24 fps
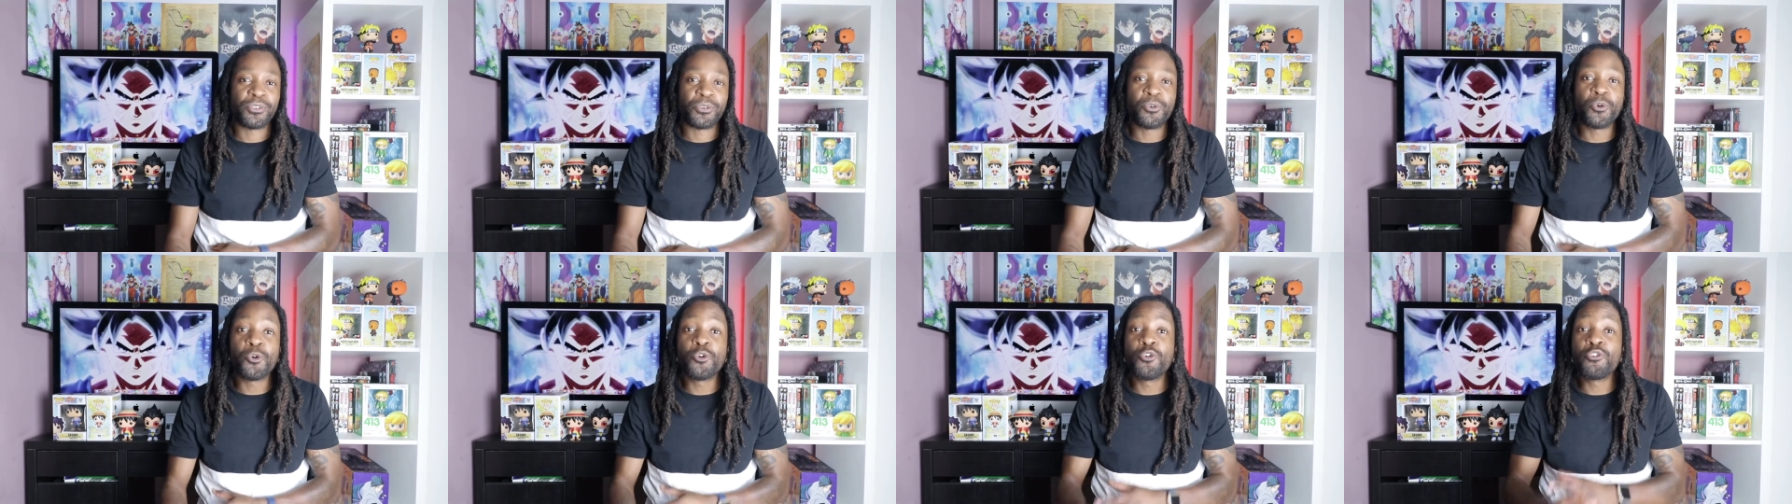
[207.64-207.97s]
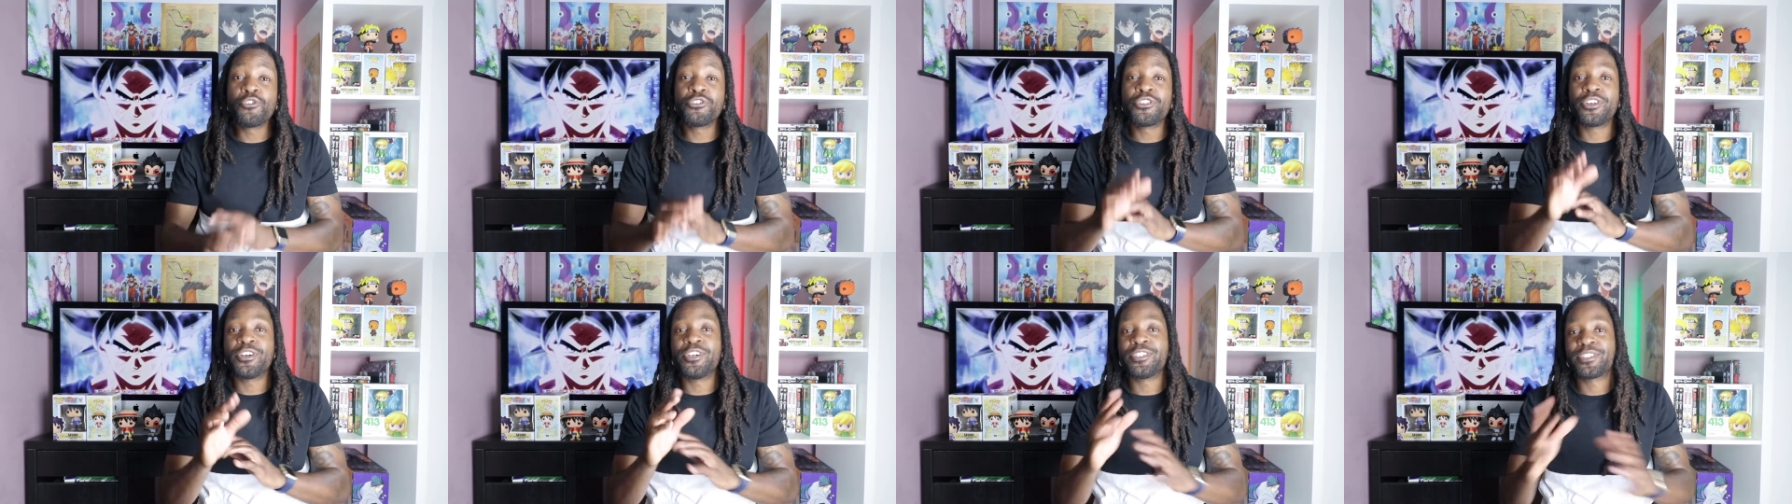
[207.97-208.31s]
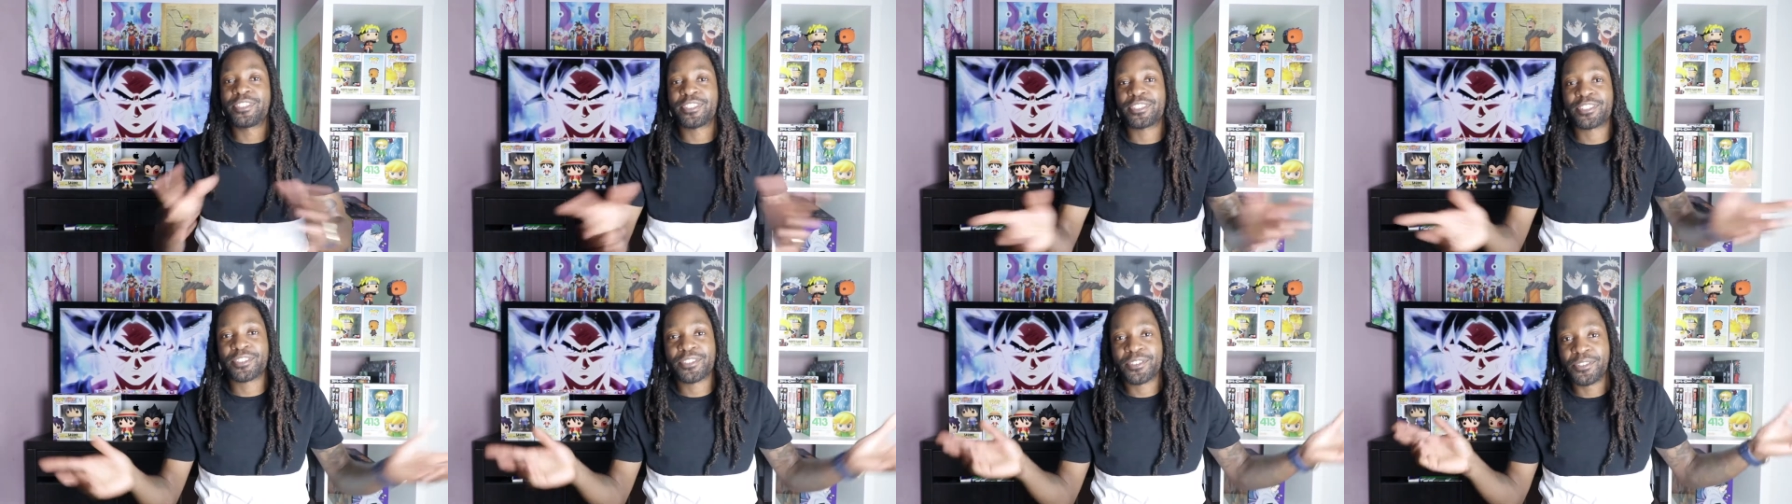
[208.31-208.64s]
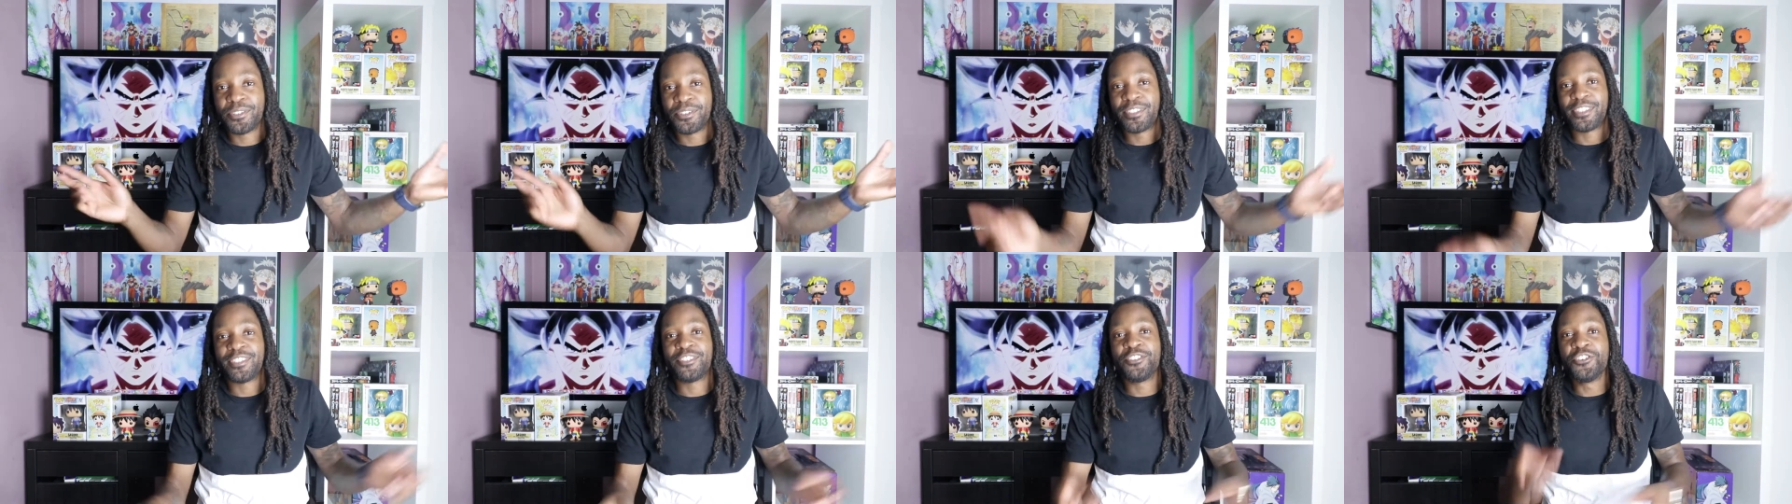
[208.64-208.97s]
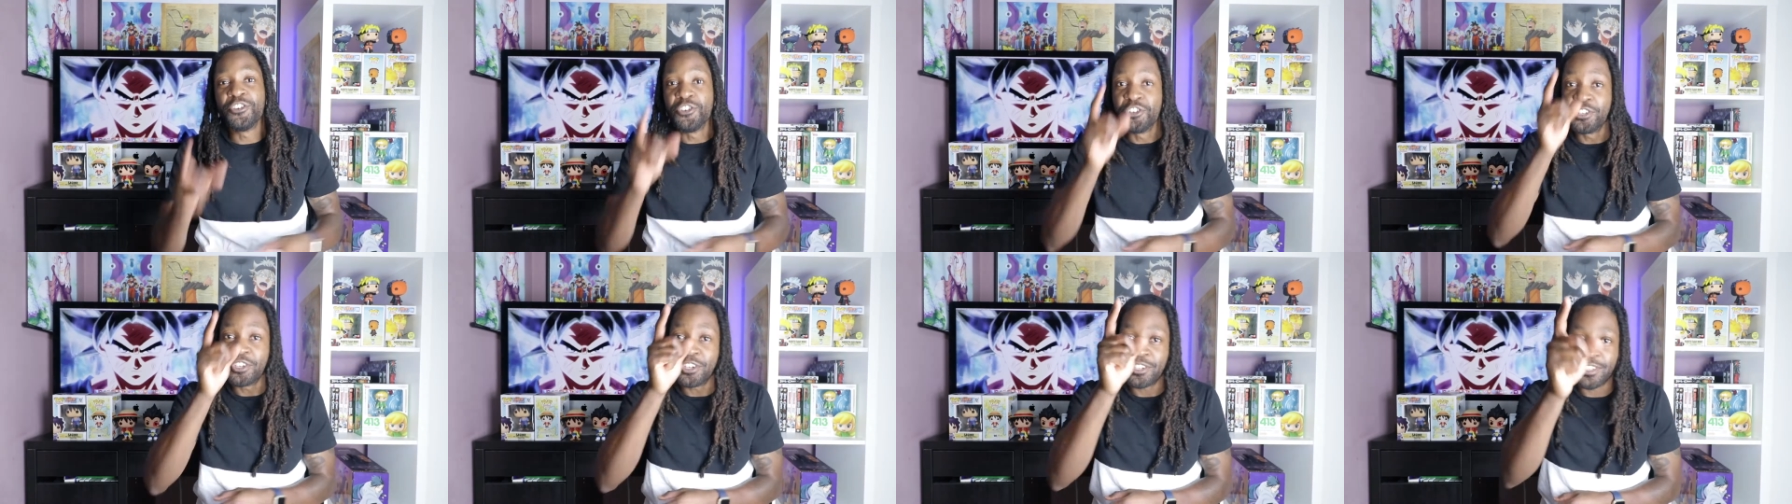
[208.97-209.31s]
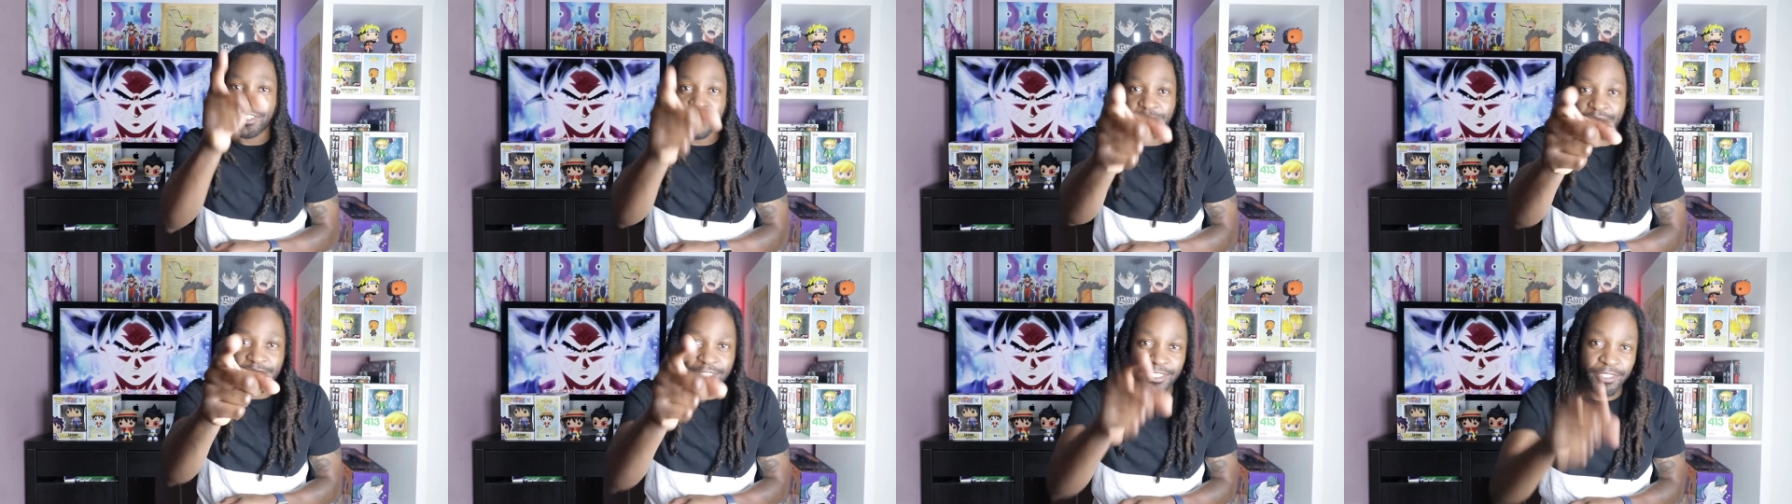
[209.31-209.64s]
All those excuses, you know the
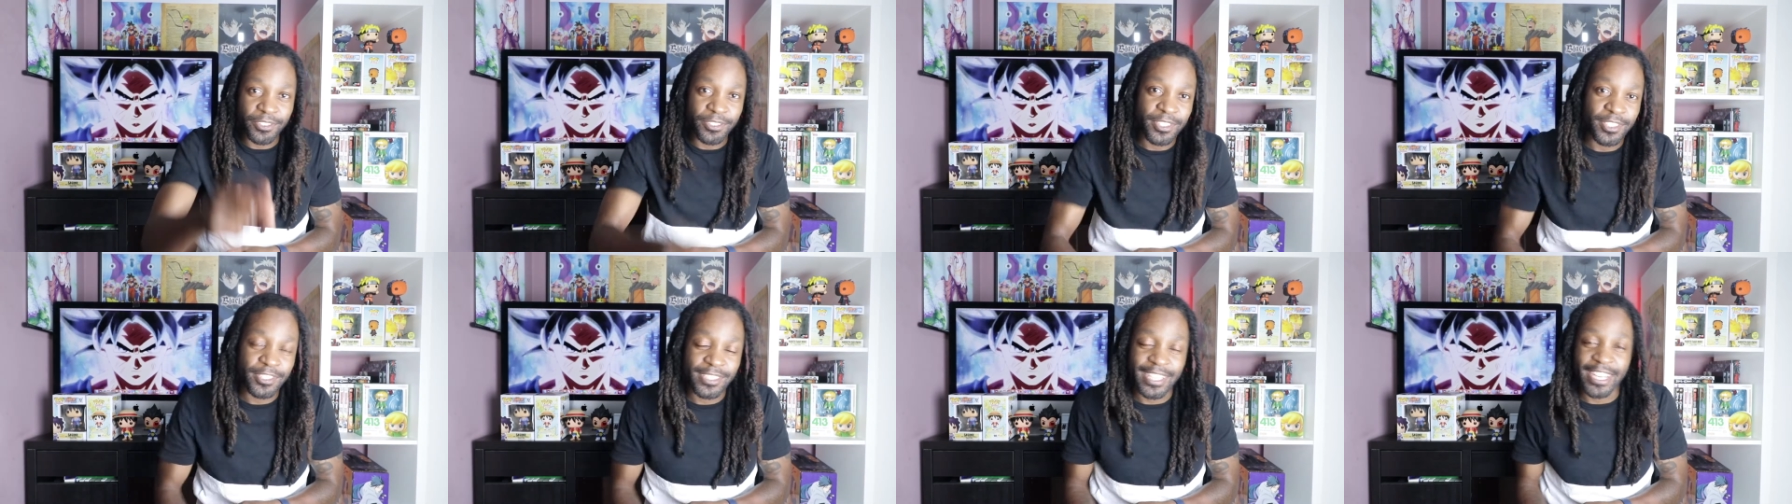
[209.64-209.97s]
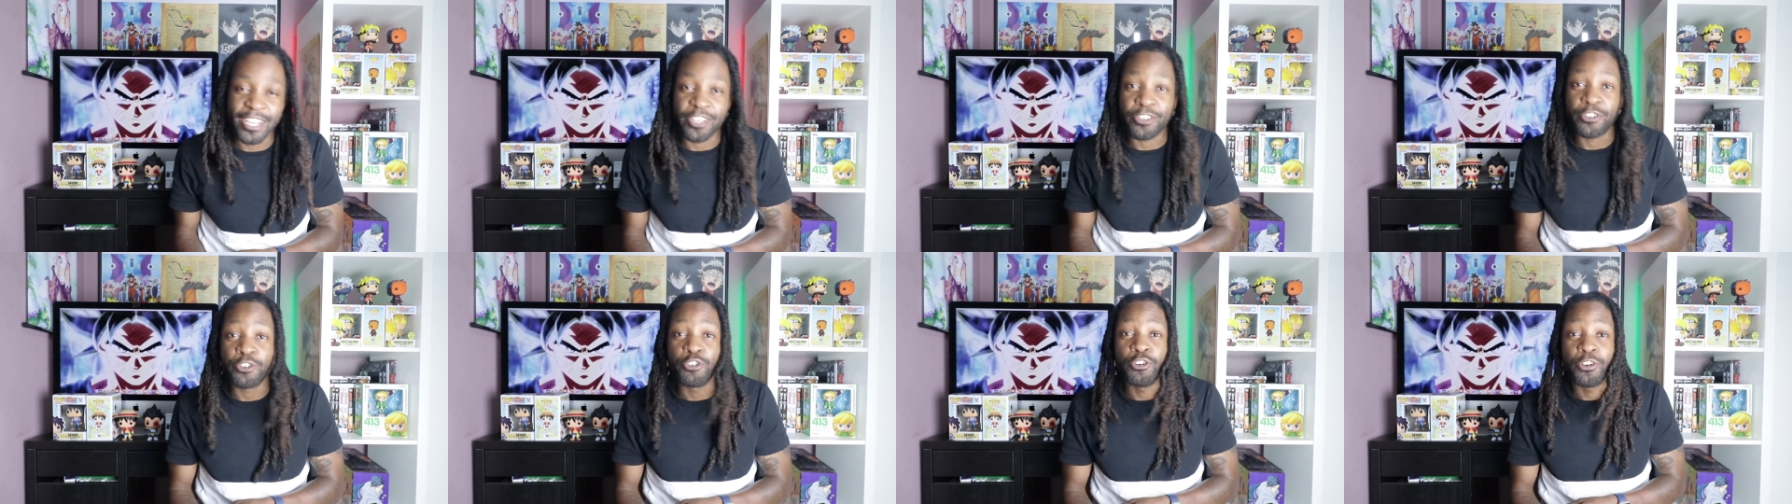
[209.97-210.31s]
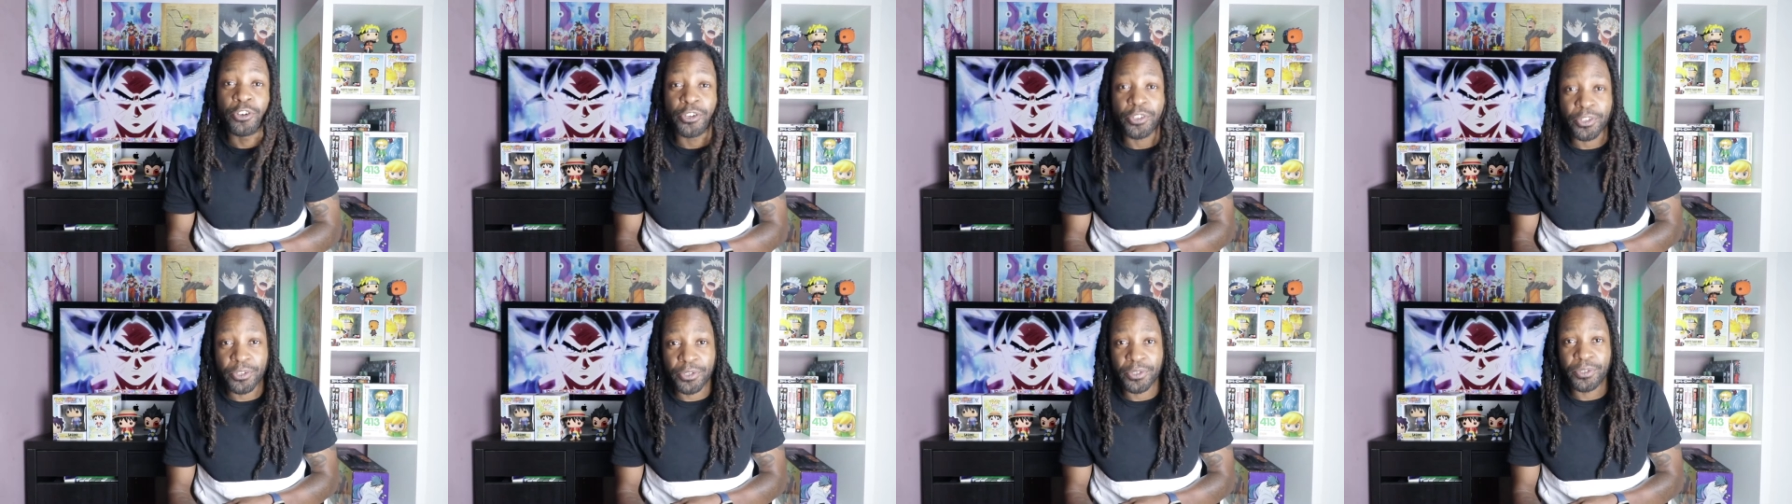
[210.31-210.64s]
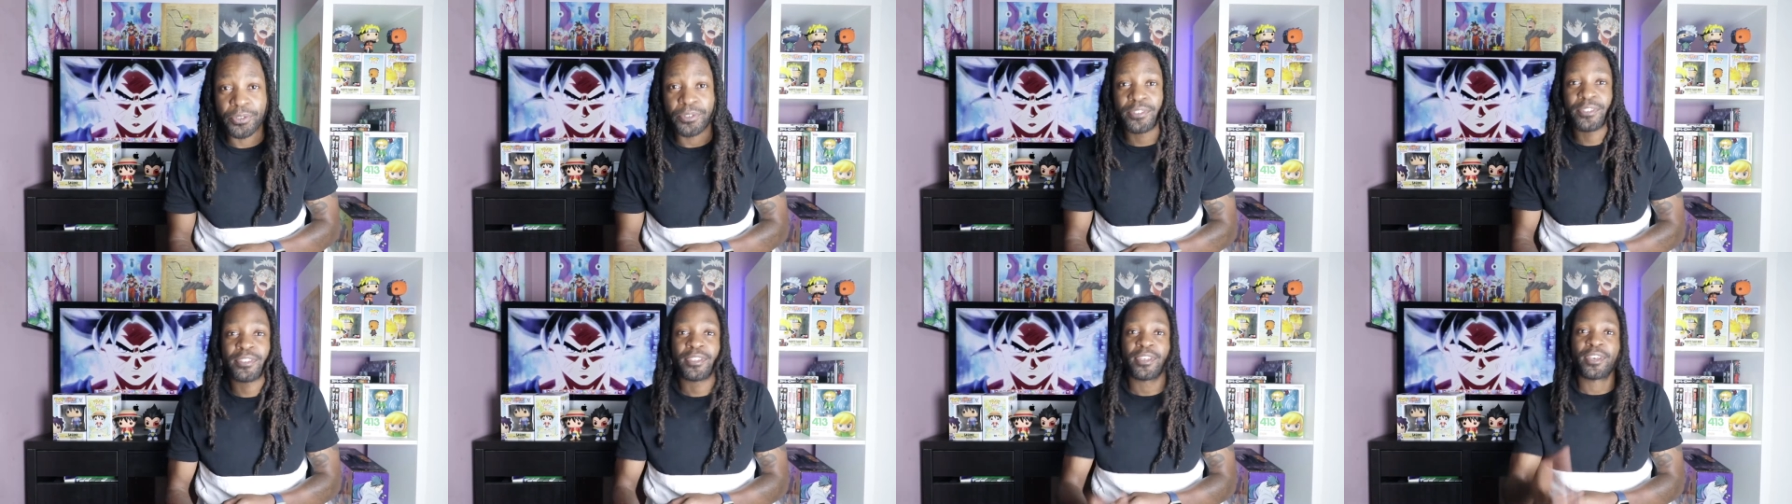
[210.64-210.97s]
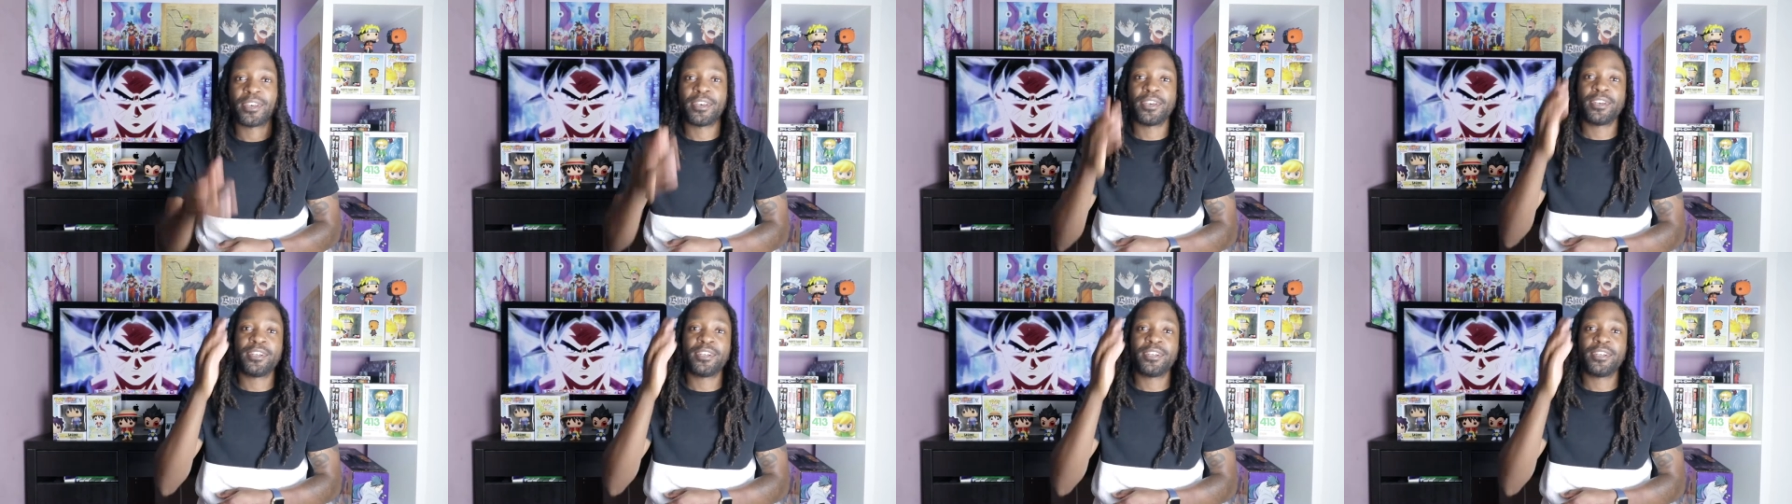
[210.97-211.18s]
excuses that you lot use.